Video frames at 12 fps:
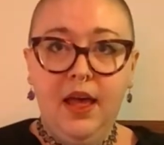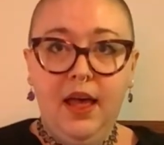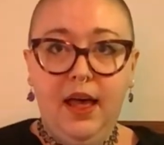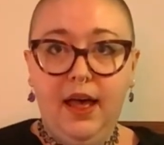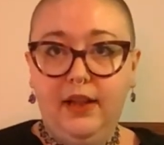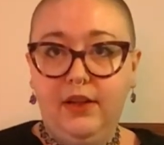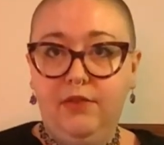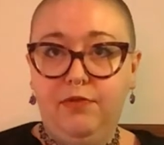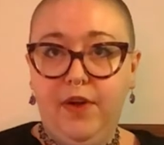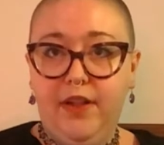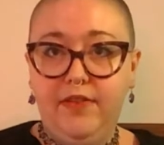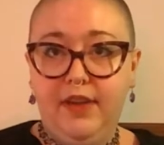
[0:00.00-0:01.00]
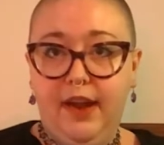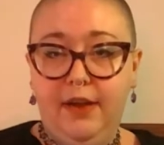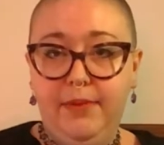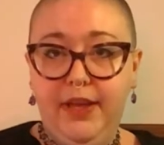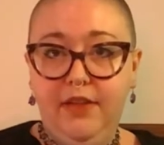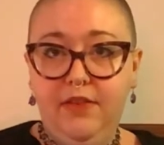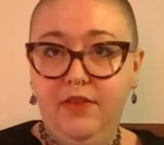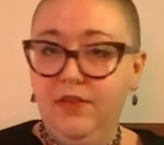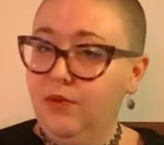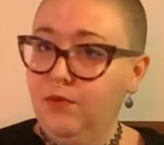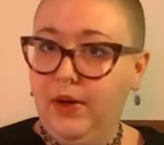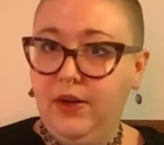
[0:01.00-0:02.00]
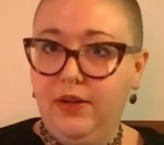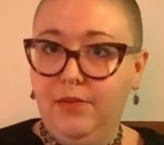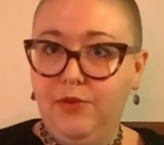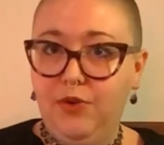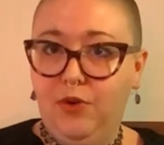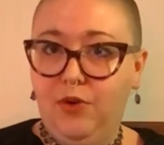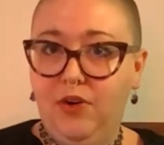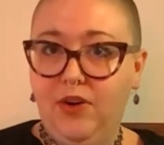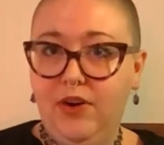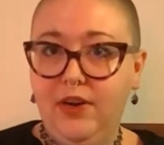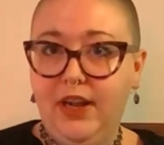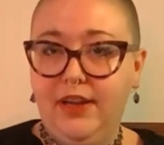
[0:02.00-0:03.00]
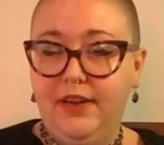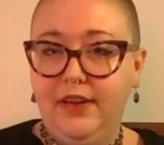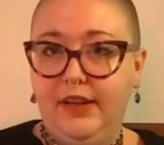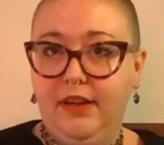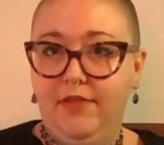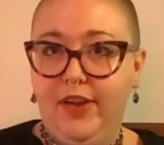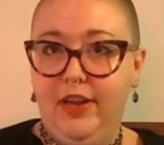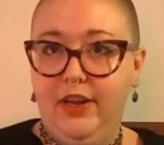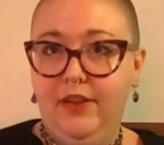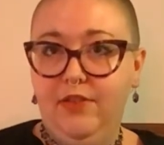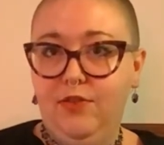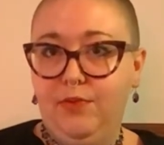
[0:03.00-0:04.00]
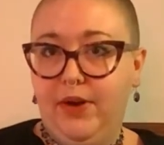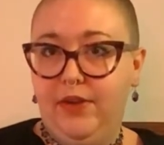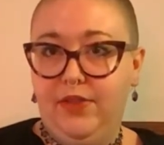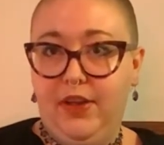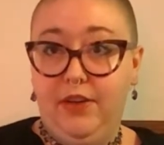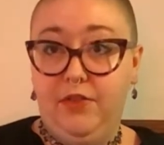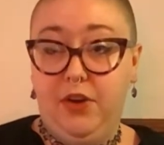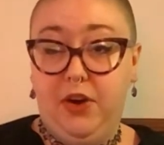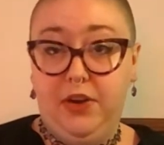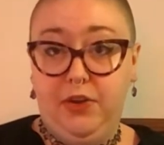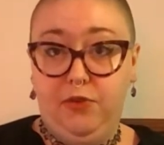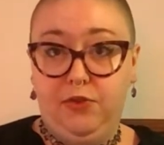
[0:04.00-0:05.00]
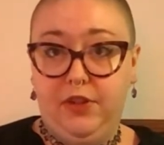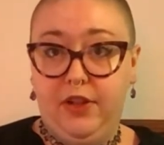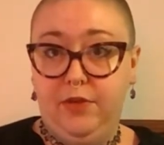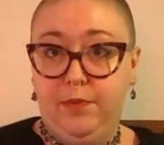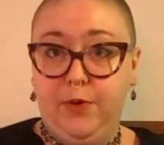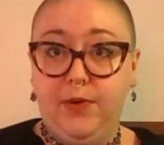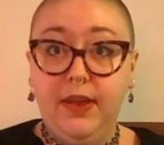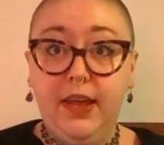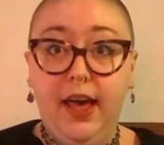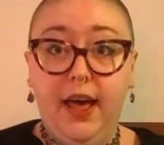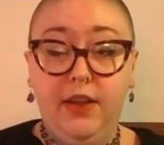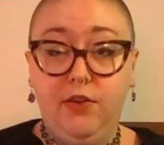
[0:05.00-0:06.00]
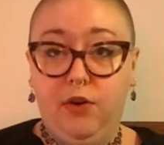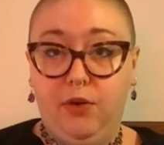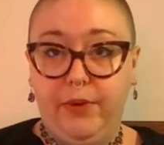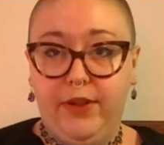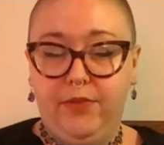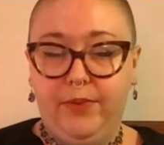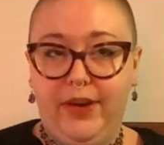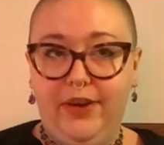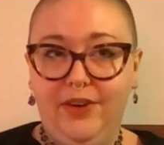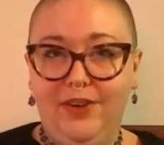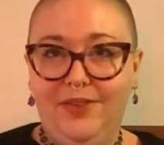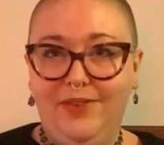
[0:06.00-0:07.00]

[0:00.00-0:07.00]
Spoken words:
Hello, friends and enemies. Welcome to Horror and Inconvenience, where things are usually spooky and always weird.